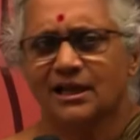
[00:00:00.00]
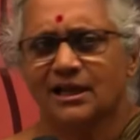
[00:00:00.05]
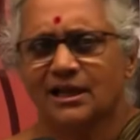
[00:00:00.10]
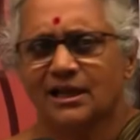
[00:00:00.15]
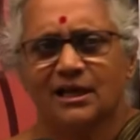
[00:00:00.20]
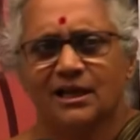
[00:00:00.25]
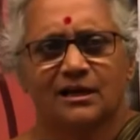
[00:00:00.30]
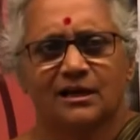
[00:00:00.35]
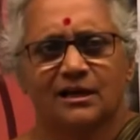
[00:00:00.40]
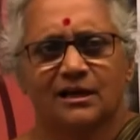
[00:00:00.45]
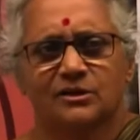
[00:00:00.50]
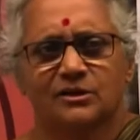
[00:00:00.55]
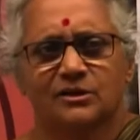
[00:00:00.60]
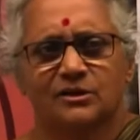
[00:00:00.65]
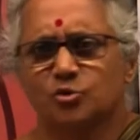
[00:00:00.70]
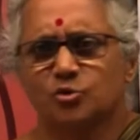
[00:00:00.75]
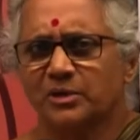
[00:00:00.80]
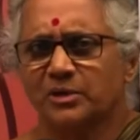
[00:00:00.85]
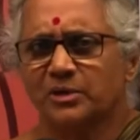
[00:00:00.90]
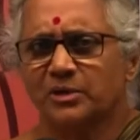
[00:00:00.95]
I don't think,
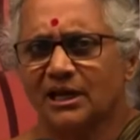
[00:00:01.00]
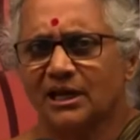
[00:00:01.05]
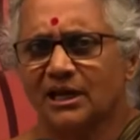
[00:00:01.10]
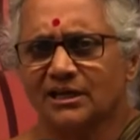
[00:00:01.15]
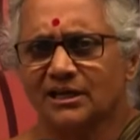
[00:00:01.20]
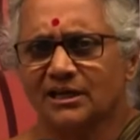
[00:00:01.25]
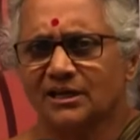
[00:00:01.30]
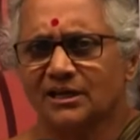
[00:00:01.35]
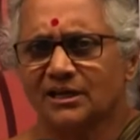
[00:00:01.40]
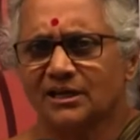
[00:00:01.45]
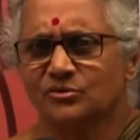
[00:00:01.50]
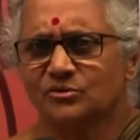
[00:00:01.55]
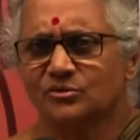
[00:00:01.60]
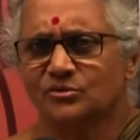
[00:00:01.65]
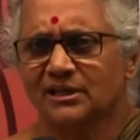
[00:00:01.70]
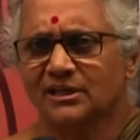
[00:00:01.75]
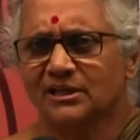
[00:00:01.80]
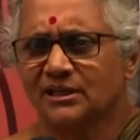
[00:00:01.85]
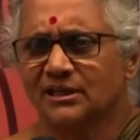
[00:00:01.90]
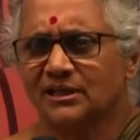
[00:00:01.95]
you know, the NPCI, I
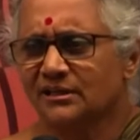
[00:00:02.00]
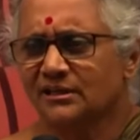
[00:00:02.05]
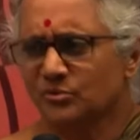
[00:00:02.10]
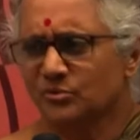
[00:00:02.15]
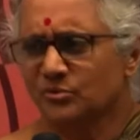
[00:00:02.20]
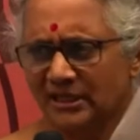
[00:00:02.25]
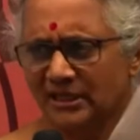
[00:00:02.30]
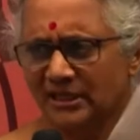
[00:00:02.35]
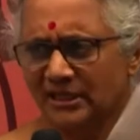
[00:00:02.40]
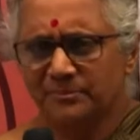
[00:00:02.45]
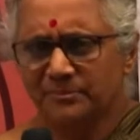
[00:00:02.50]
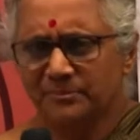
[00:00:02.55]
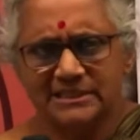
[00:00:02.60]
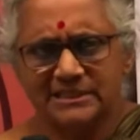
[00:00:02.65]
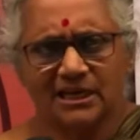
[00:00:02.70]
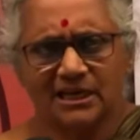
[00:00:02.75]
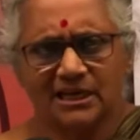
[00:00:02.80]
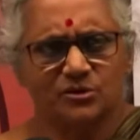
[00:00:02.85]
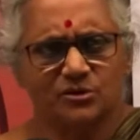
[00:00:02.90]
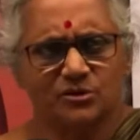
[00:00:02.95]
don't think anything else is
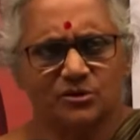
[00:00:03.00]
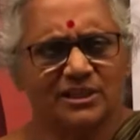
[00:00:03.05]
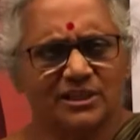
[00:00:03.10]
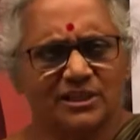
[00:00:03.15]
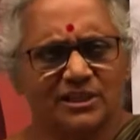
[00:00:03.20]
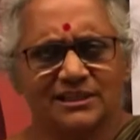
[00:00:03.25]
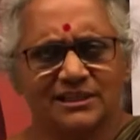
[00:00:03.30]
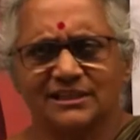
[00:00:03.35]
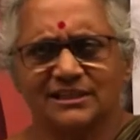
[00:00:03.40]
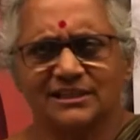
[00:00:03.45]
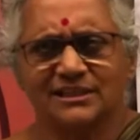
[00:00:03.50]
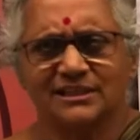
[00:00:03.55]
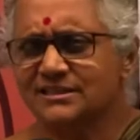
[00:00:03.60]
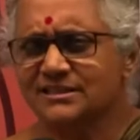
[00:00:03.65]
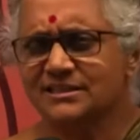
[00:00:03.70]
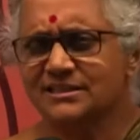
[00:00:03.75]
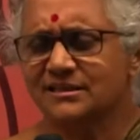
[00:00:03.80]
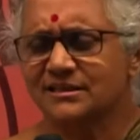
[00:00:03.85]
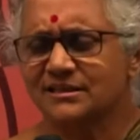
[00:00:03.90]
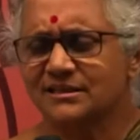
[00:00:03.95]
really even taken off.
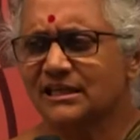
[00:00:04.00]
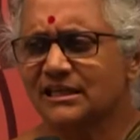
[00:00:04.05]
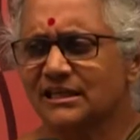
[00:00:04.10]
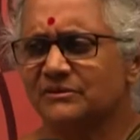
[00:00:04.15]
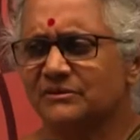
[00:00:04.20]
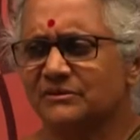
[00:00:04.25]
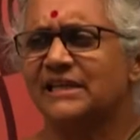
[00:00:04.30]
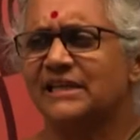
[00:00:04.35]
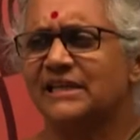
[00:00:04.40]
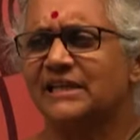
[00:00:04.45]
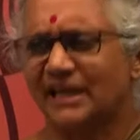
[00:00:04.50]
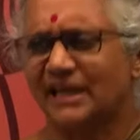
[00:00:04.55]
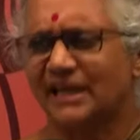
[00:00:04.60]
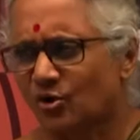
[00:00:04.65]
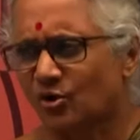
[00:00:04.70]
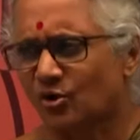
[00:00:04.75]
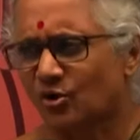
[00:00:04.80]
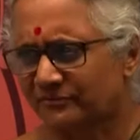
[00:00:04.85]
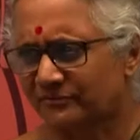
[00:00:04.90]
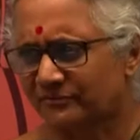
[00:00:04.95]
You know, all the
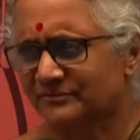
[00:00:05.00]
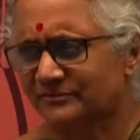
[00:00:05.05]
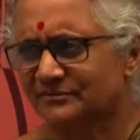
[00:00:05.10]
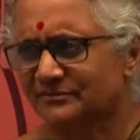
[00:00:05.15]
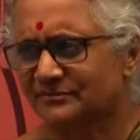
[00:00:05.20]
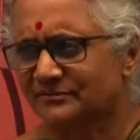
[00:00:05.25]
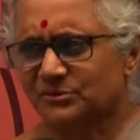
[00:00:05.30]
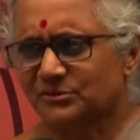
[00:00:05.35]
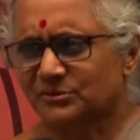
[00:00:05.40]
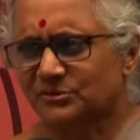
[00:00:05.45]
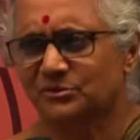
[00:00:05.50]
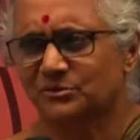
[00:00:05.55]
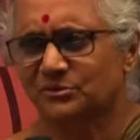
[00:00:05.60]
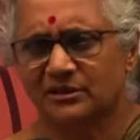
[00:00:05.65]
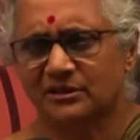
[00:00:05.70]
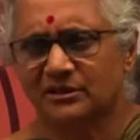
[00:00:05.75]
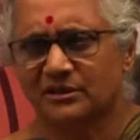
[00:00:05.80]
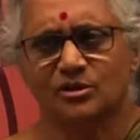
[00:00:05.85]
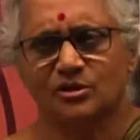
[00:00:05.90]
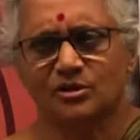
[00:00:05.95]
rest are sitting on the
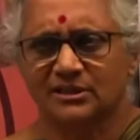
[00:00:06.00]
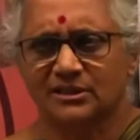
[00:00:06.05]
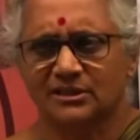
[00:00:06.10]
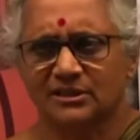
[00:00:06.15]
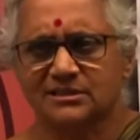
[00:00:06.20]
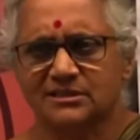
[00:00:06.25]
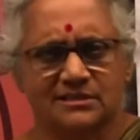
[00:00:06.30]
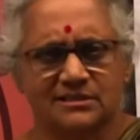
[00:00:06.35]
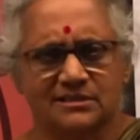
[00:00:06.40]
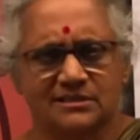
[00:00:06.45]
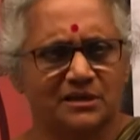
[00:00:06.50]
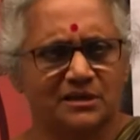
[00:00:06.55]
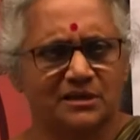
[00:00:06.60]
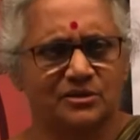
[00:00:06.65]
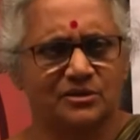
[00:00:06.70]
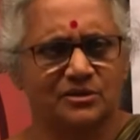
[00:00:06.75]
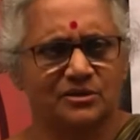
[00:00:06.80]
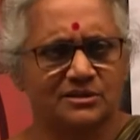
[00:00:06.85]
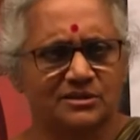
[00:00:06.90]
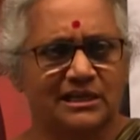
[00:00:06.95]
sidelines. They've
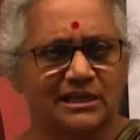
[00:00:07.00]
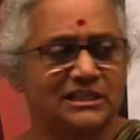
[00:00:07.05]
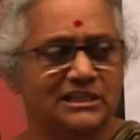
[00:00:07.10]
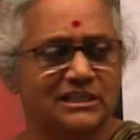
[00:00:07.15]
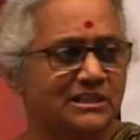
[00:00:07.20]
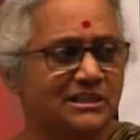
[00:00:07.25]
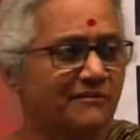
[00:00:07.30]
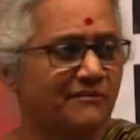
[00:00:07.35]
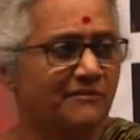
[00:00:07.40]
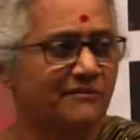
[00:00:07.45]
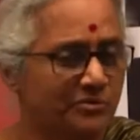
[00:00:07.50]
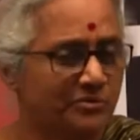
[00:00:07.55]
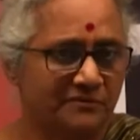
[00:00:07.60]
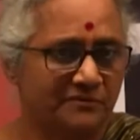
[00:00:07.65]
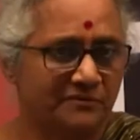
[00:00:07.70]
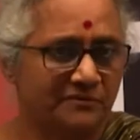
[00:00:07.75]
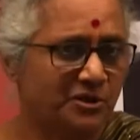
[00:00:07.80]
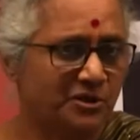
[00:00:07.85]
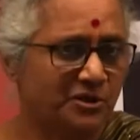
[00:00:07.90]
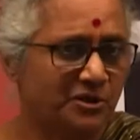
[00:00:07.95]
had 12 years,
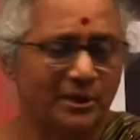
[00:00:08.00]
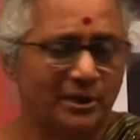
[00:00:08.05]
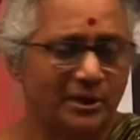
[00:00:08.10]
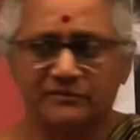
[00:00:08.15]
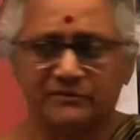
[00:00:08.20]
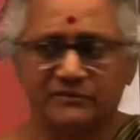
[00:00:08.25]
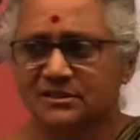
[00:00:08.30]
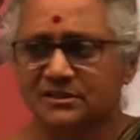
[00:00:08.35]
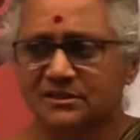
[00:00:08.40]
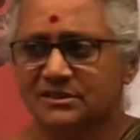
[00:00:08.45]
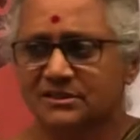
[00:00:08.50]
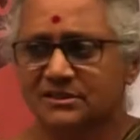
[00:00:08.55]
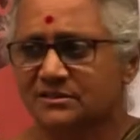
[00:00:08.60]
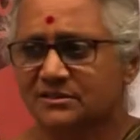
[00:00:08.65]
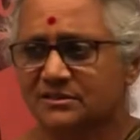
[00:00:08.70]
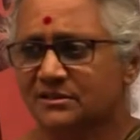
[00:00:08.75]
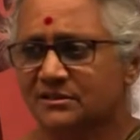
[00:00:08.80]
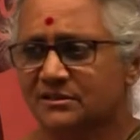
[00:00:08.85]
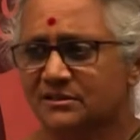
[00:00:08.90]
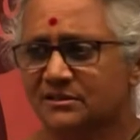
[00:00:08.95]
13
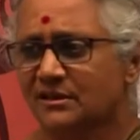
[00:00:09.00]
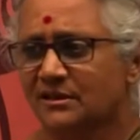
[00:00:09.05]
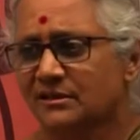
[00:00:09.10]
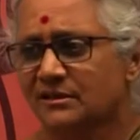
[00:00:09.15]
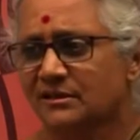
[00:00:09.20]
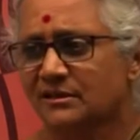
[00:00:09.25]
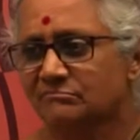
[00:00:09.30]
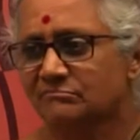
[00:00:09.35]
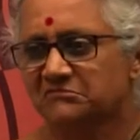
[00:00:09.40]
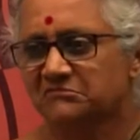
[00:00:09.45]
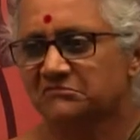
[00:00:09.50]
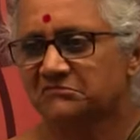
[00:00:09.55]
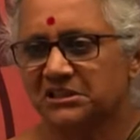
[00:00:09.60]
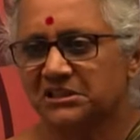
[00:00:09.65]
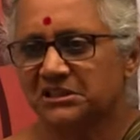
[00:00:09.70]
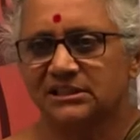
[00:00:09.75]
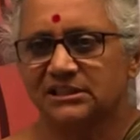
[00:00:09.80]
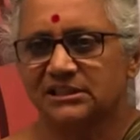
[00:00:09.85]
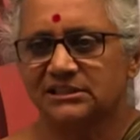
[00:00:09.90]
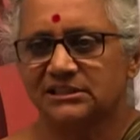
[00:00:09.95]
years, and really nothing
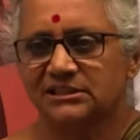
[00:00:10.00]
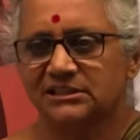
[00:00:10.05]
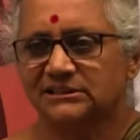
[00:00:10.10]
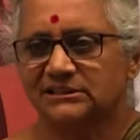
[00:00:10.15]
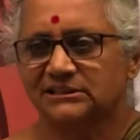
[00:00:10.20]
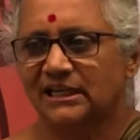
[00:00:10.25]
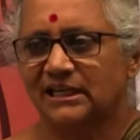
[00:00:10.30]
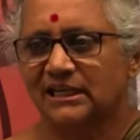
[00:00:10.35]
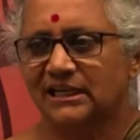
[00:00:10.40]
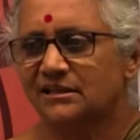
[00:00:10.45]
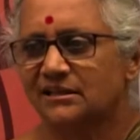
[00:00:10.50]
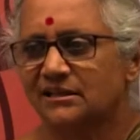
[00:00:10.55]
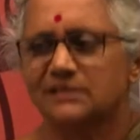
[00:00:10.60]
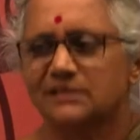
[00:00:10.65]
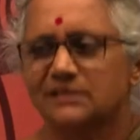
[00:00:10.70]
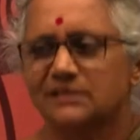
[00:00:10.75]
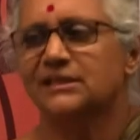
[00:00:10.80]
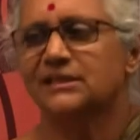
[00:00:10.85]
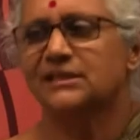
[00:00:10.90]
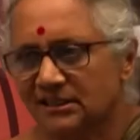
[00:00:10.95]
has come up.
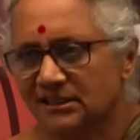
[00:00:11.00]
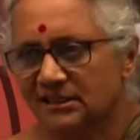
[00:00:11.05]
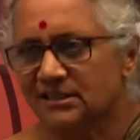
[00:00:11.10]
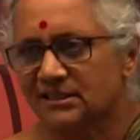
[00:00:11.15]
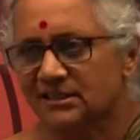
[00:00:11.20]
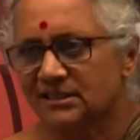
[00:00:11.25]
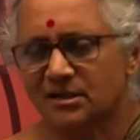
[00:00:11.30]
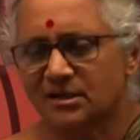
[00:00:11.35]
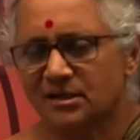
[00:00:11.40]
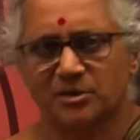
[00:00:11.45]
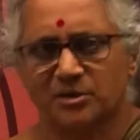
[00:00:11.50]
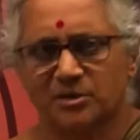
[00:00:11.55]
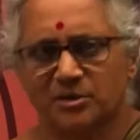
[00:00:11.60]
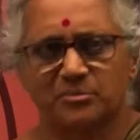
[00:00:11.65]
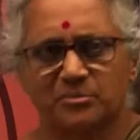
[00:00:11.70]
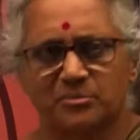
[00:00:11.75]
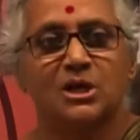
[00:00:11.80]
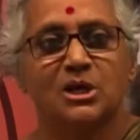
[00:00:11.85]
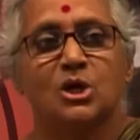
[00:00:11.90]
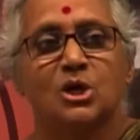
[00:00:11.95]
So
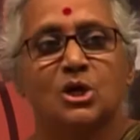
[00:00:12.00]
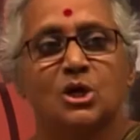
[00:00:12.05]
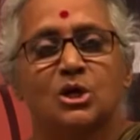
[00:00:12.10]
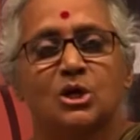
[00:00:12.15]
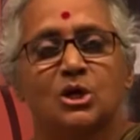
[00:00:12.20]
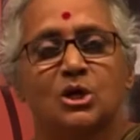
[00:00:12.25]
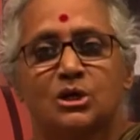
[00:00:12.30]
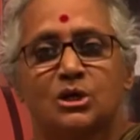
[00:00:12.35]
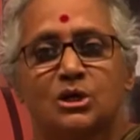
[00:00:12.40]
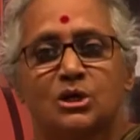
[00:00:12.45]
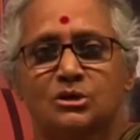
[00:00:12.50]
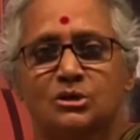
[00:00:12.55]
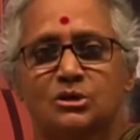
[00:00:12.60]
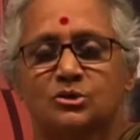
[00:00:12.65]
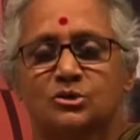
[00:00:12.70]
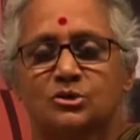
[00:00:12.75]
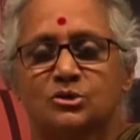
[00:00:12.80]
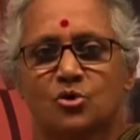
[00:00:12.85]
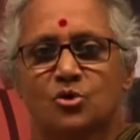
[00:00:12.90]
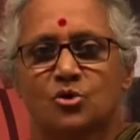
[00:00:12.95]
I
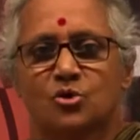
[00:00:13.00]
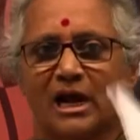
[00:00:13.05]
don't